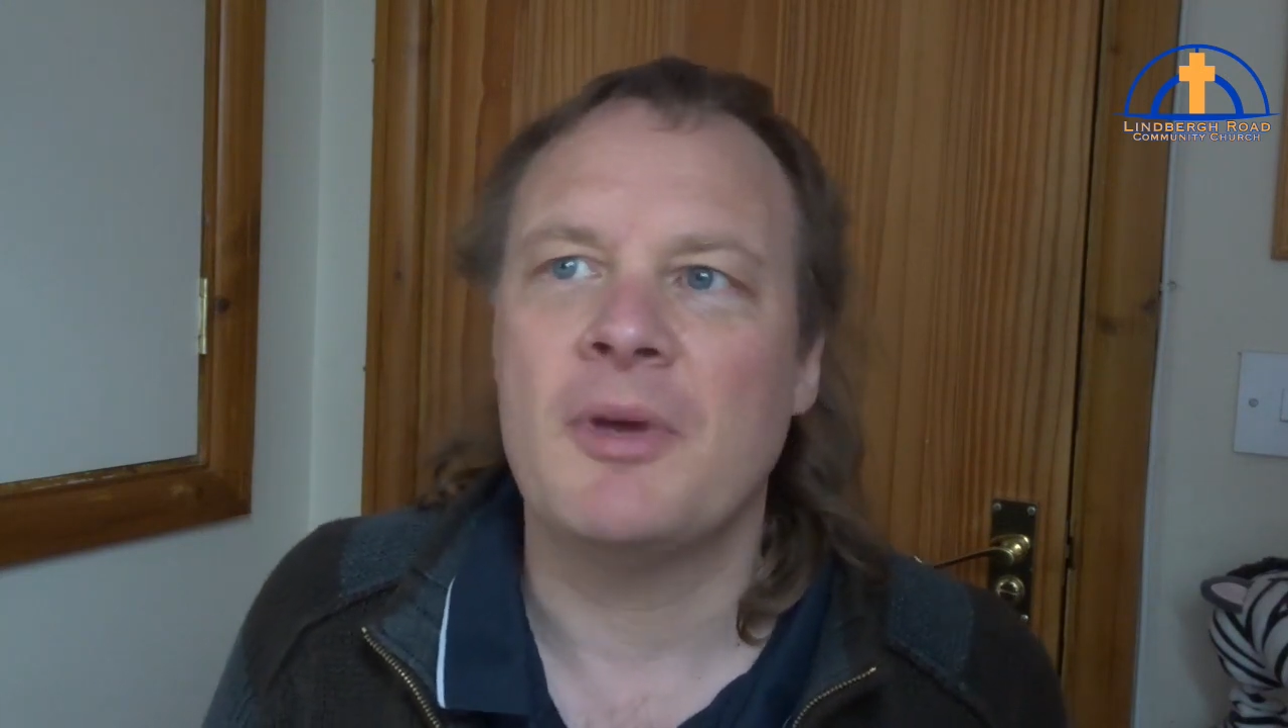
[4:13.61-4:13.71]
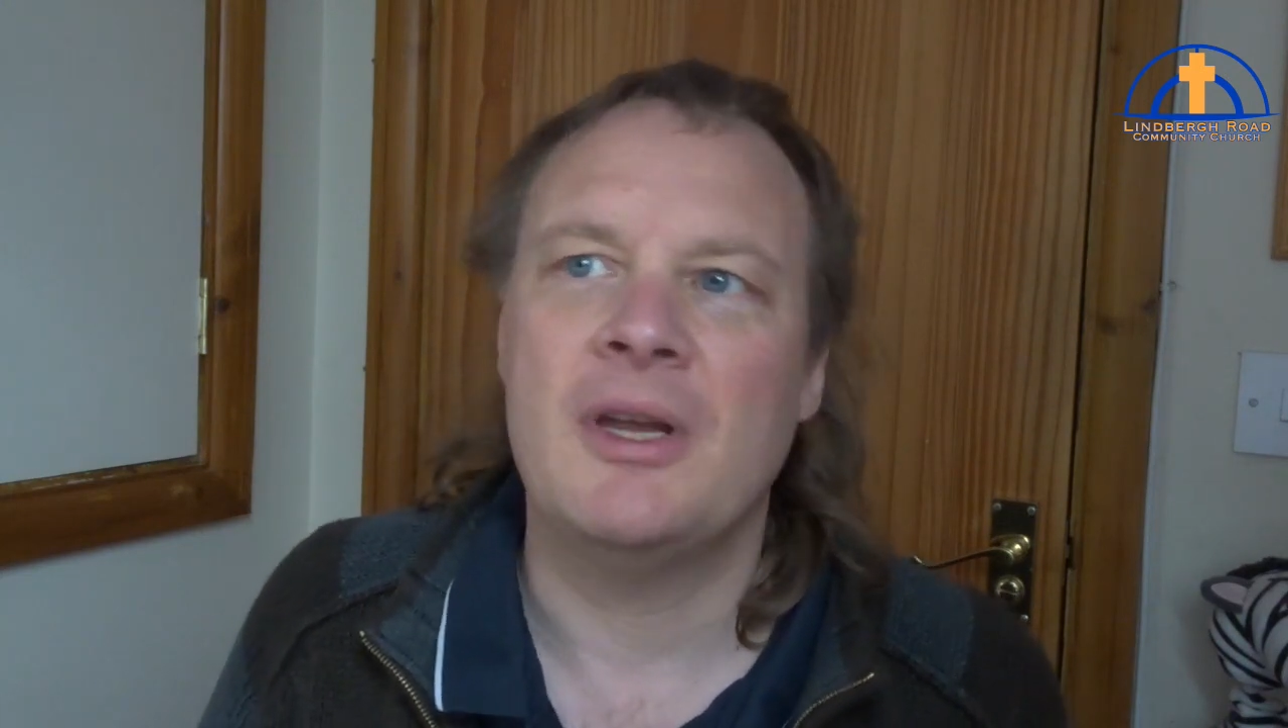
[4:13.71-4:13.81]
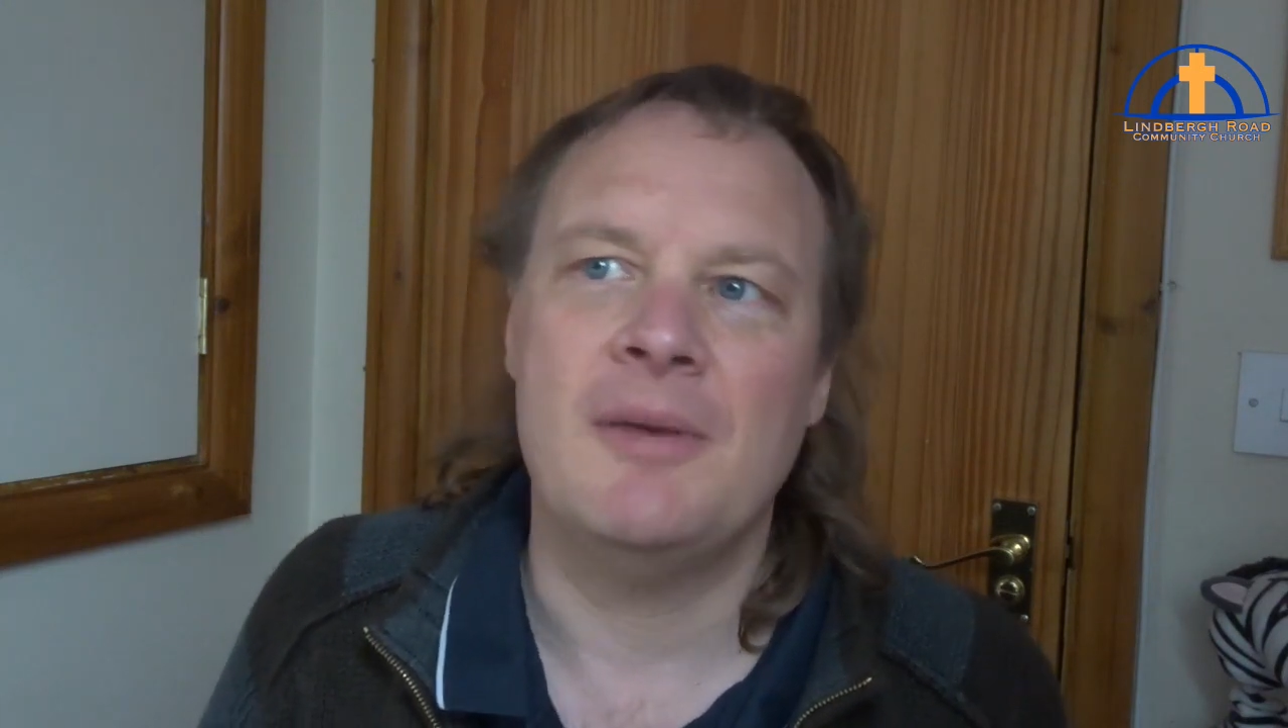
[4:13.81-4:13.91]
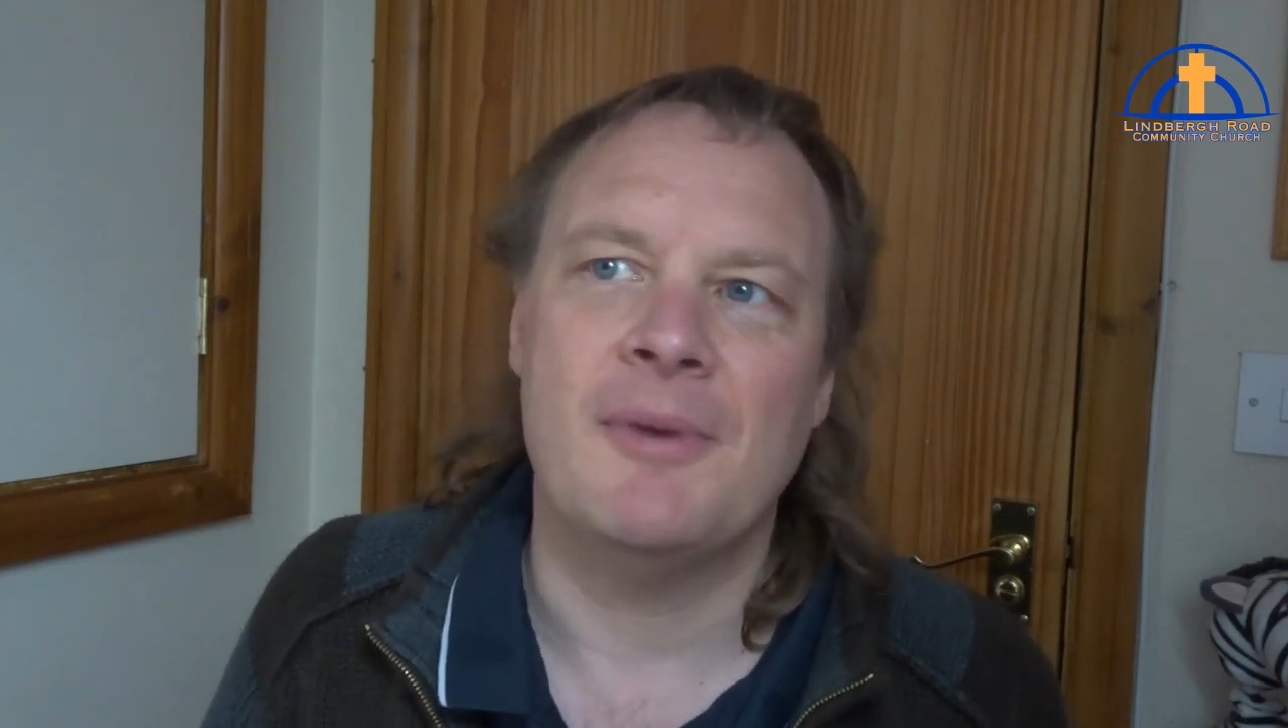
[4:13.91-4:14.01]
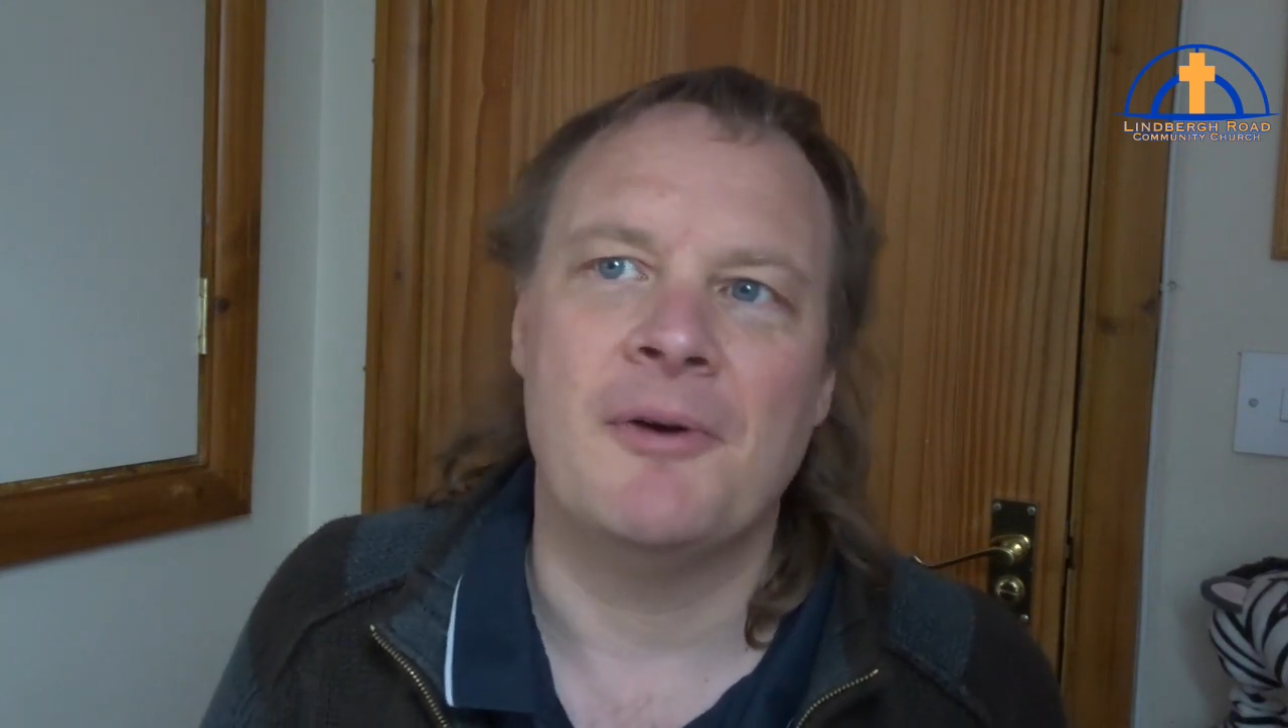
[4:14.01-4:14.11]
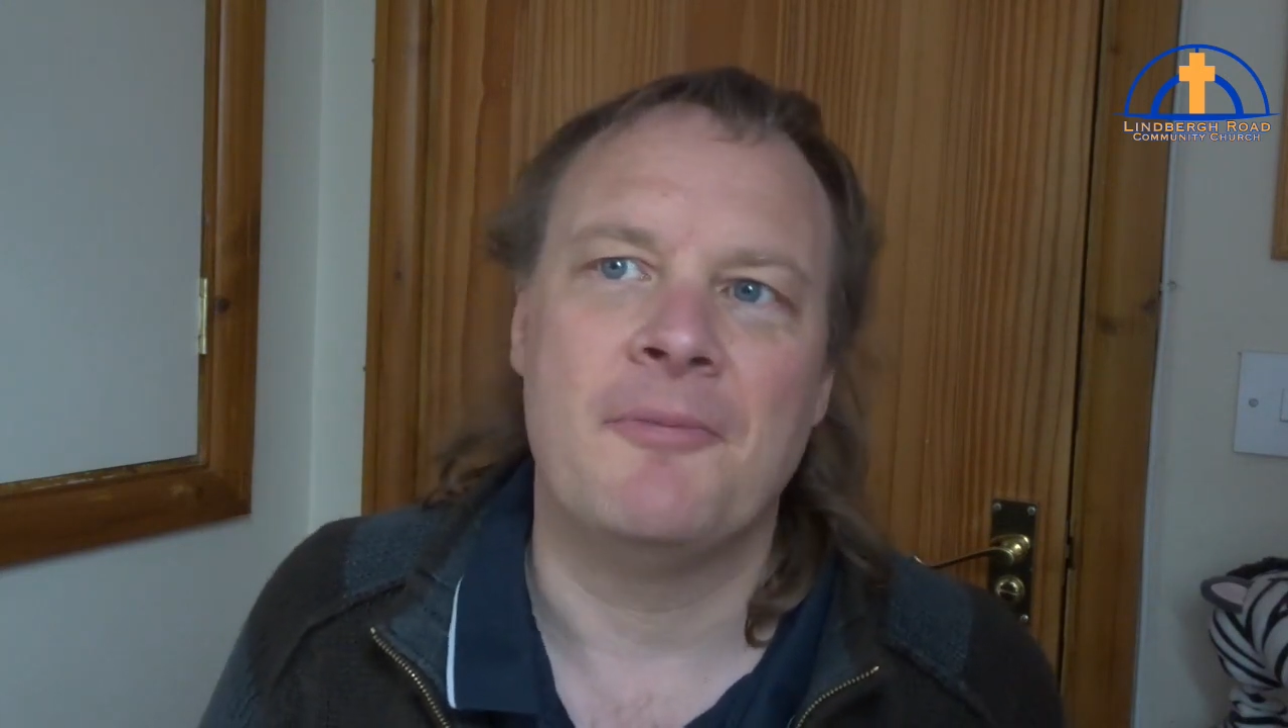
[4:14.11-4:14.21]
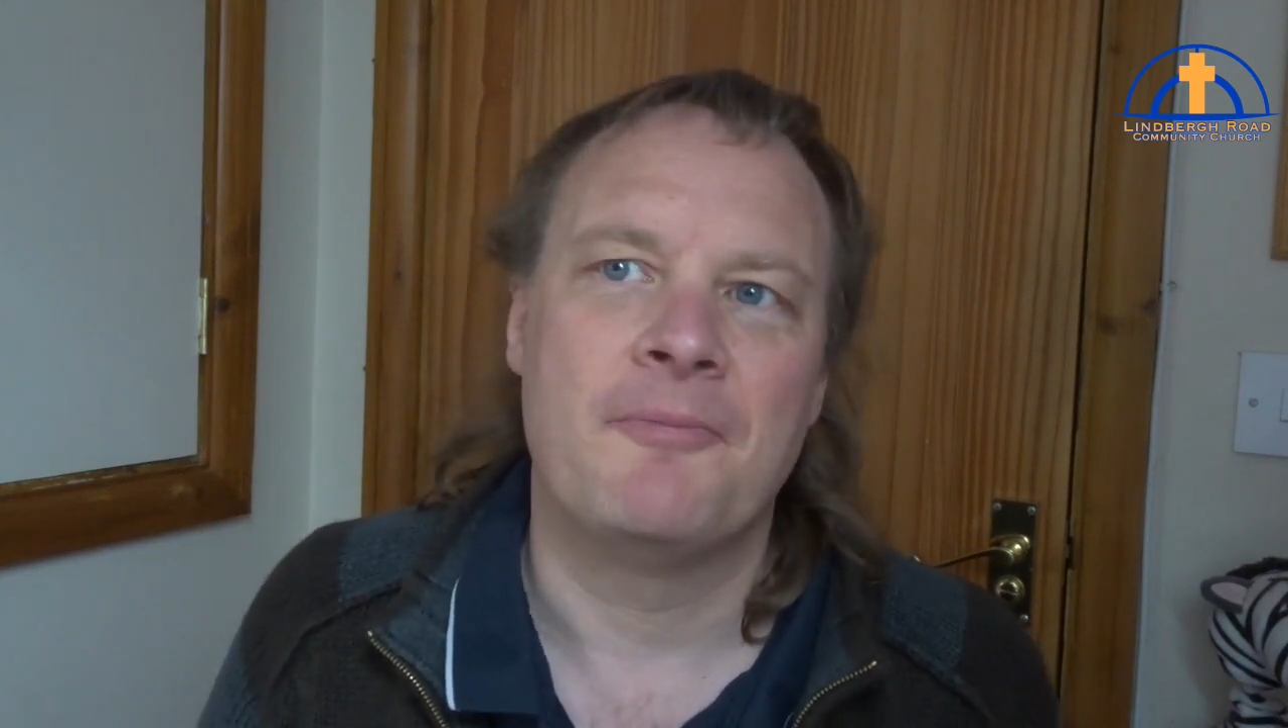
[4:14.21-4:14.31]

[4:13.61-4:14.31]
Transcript: me an email